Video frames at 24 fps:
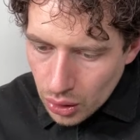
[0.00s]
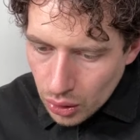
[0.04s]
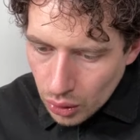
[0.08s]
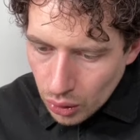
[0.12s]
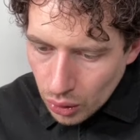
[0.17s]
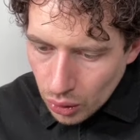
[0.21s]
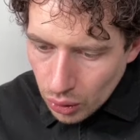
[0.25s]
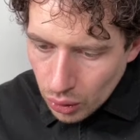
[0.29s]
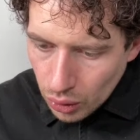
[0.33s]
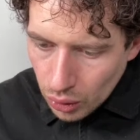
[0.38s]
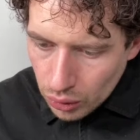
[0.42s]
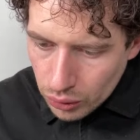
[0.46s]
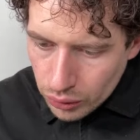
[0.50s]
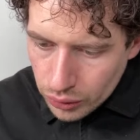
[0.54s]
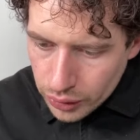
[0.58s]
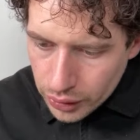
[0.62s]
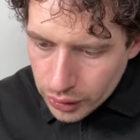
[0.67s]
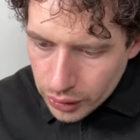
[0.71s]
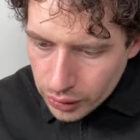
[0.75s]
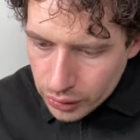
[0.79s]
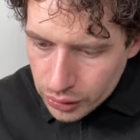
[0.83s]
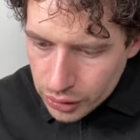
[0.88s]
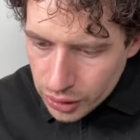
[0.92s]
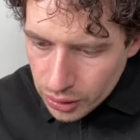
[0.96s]
all
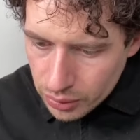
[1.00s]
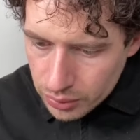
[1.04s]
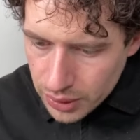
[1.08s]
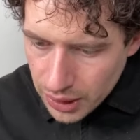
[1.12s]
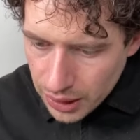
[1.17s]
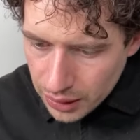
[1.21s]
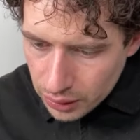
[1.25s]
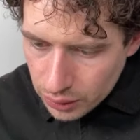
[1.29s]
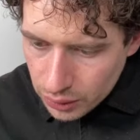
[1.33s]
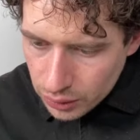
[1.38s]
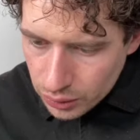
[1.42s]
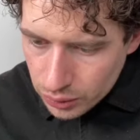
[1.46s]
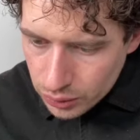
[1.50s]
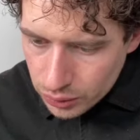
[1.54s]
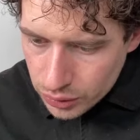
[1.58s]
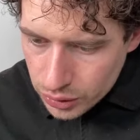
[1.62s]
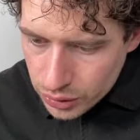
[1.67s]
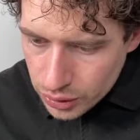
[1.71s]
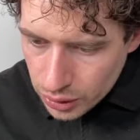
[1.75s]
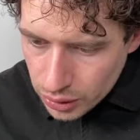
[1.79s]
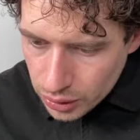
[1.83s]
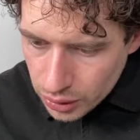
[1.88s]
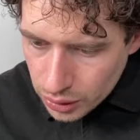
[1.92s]
the YouTube channels